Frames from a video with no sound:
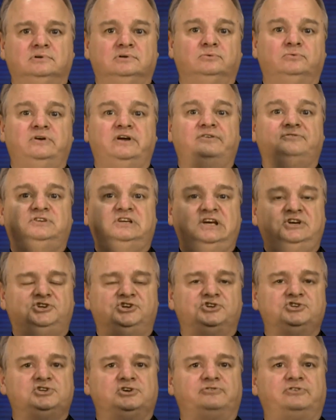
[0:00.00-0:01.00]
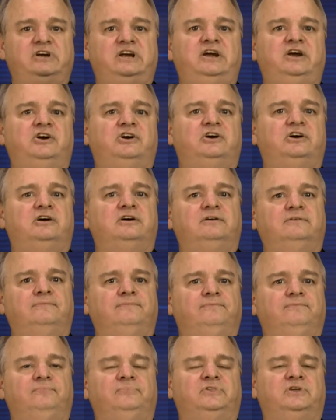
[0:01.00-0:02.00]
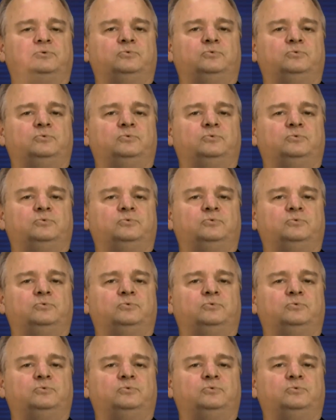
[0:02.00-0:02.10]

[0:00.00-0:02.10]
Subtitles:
We have teachers over here that